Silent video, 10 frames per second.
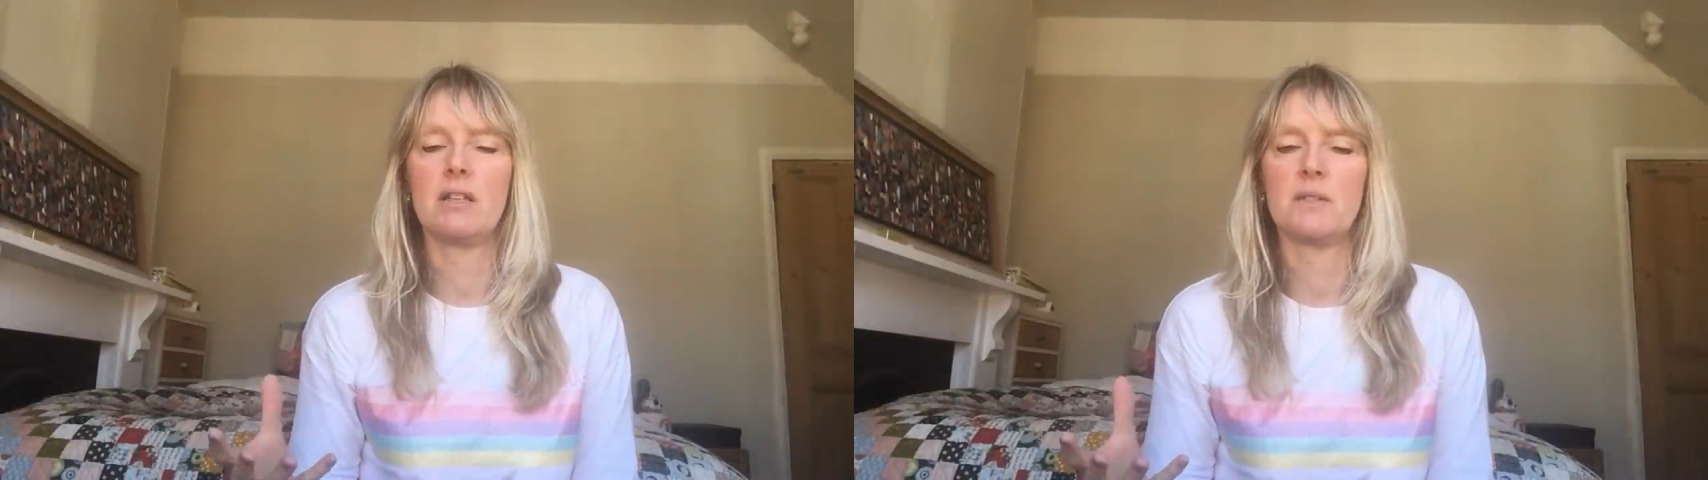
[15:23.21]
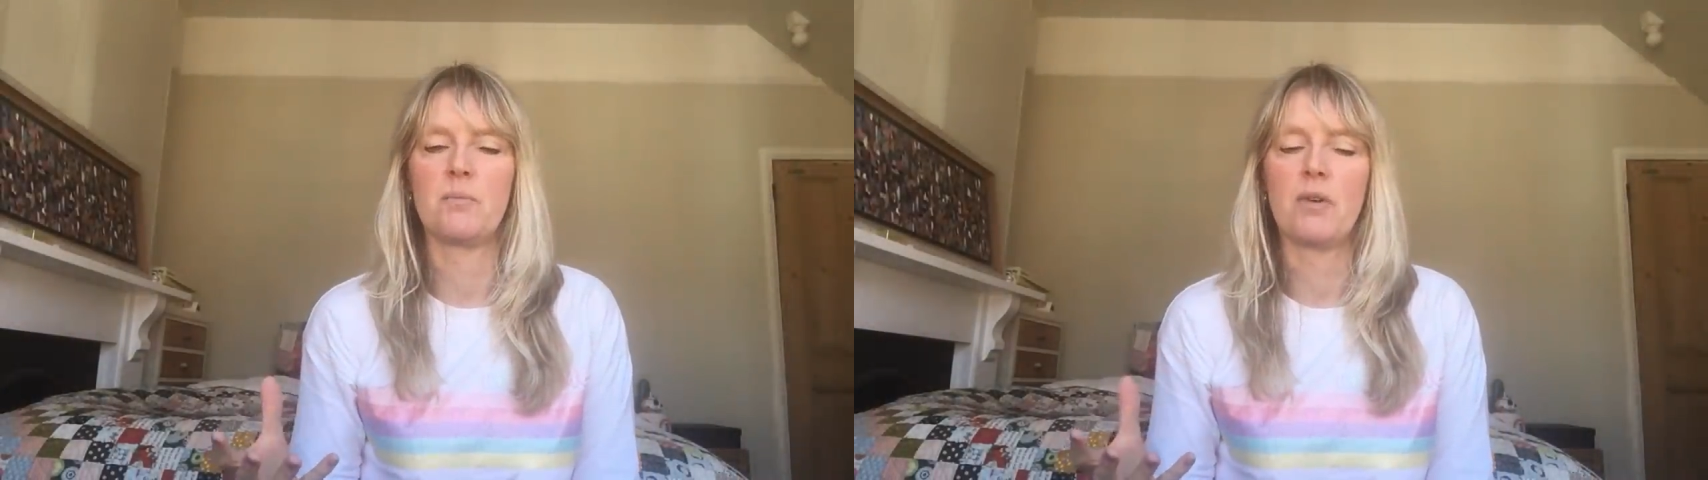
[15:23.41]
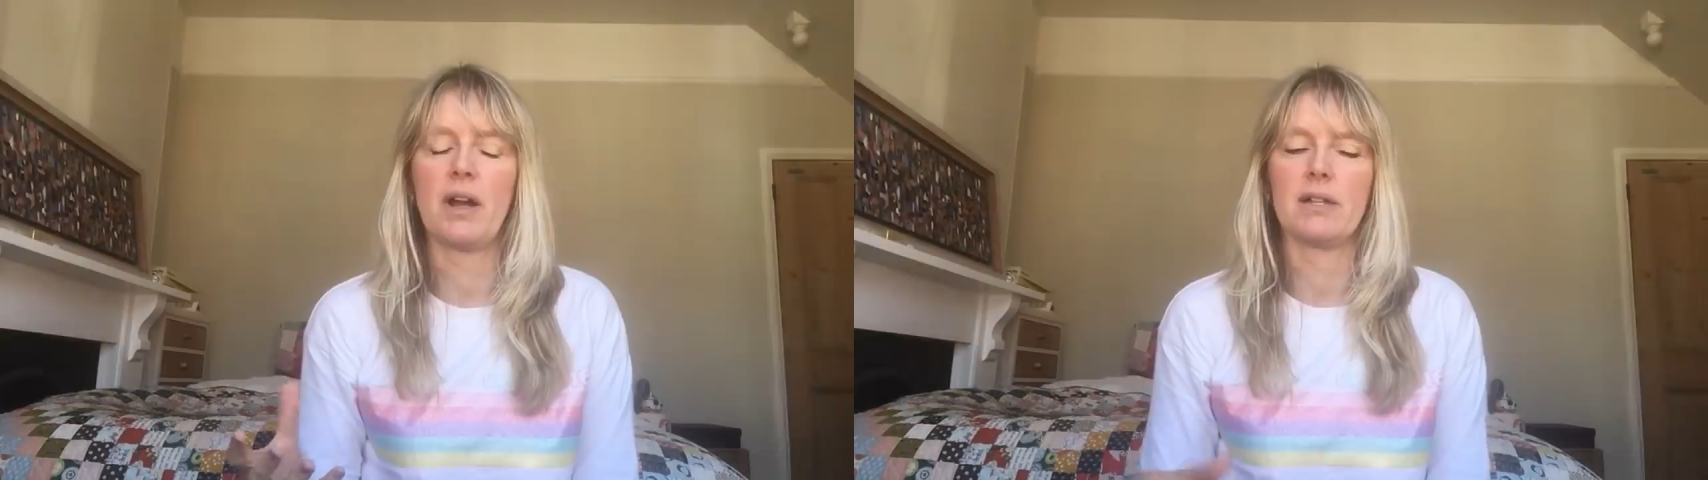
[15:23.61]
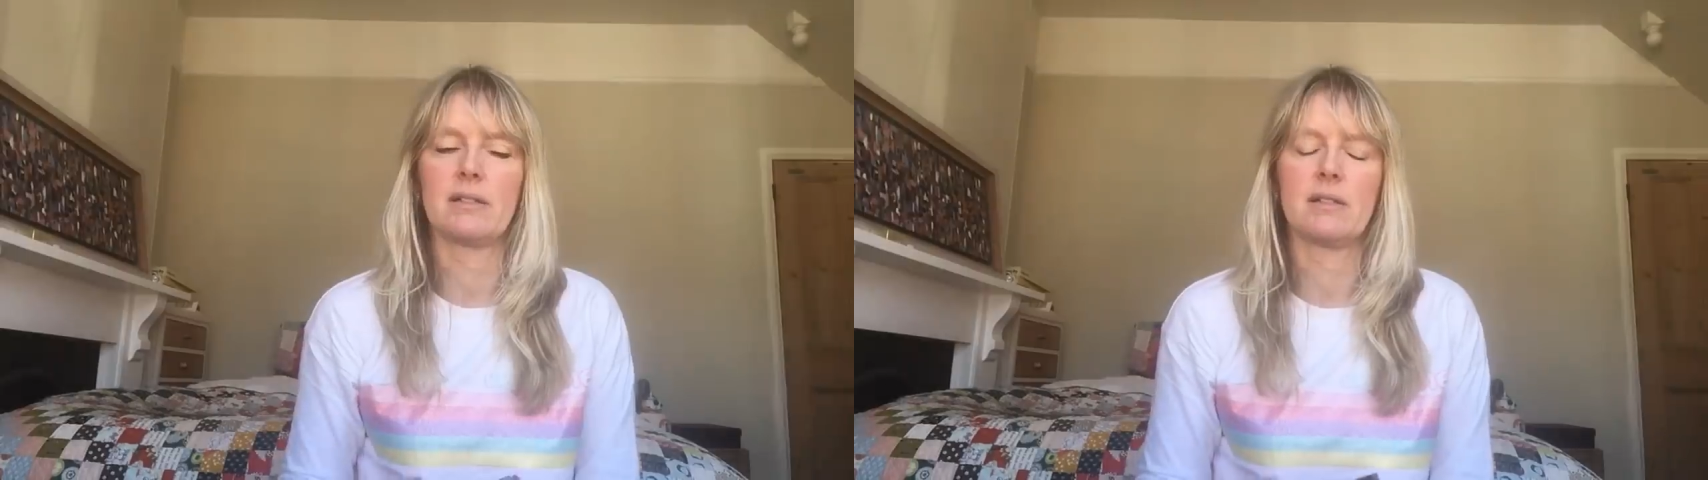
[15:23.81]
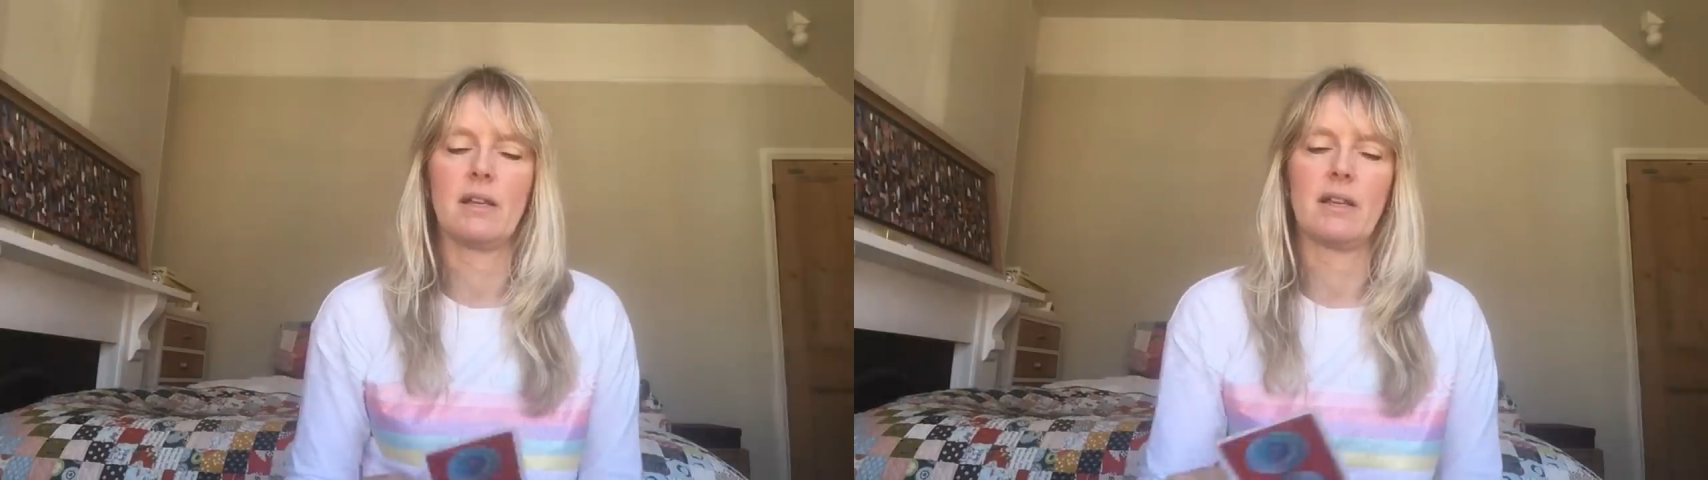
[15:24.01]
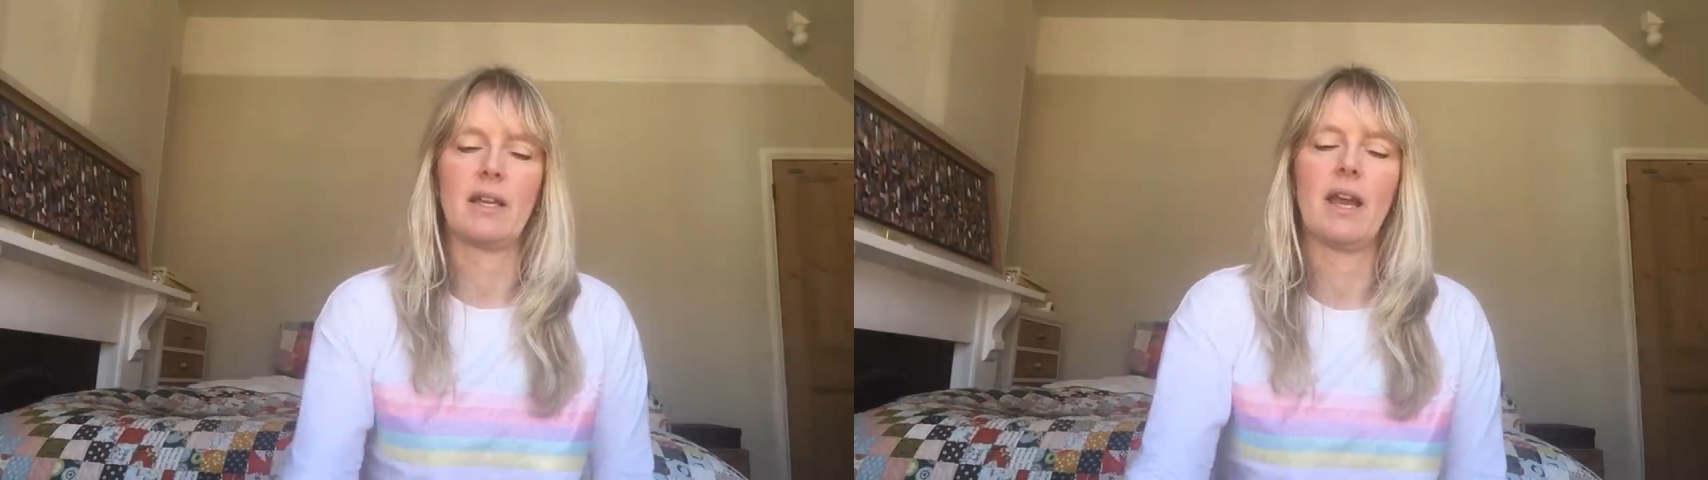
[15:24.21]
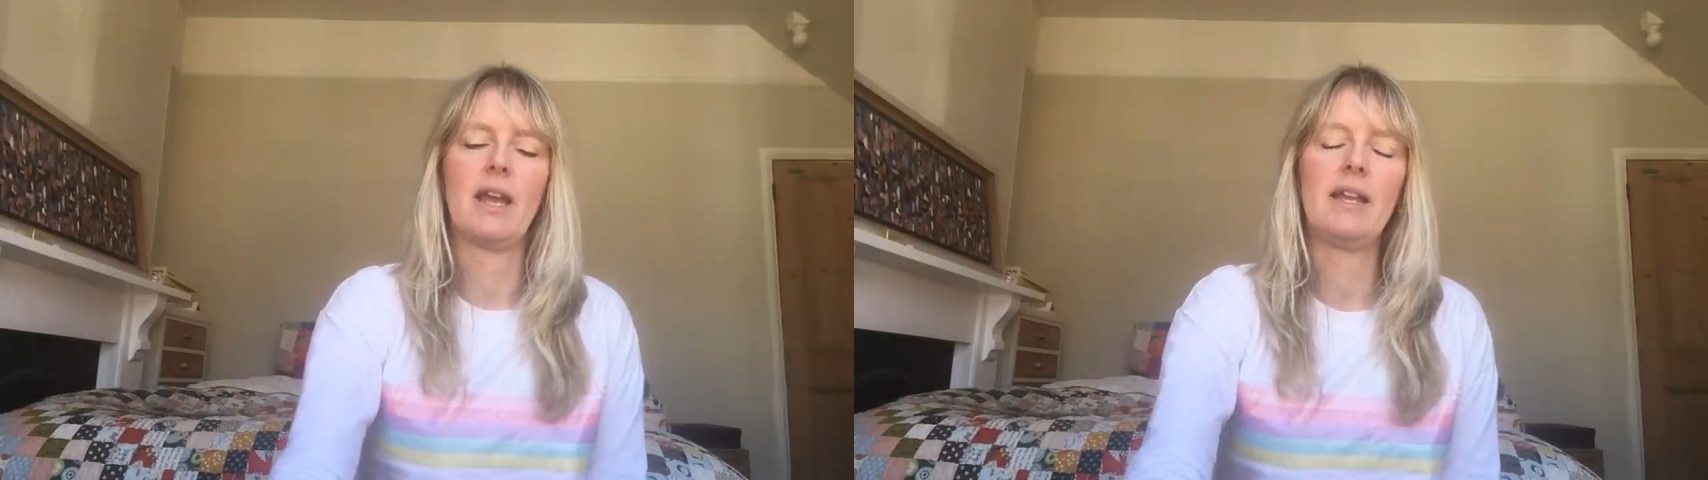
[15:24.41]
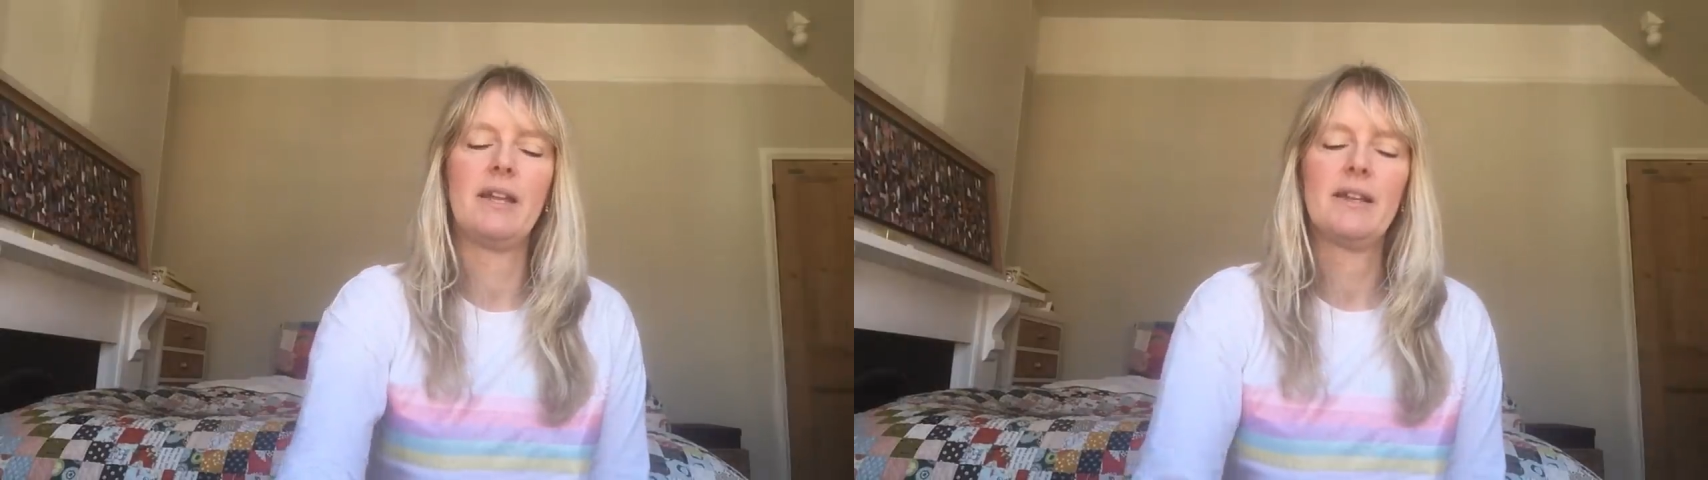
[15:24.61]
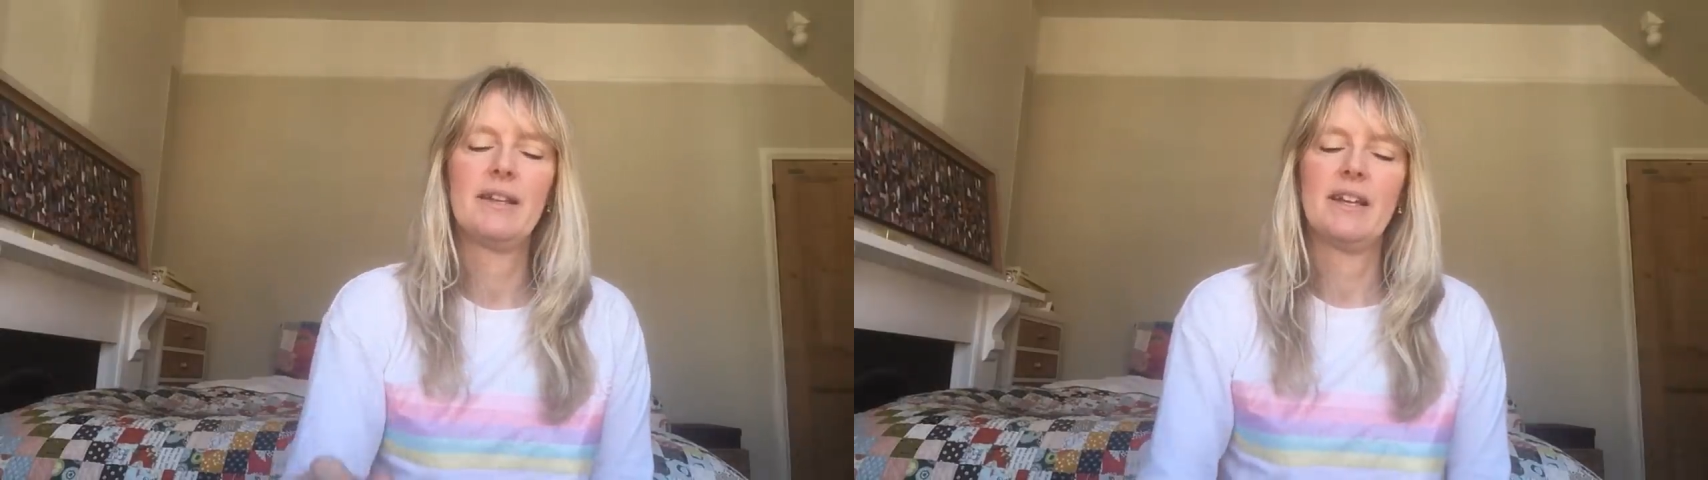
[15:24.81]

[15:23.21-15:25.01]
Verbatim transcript: there's brass, okay?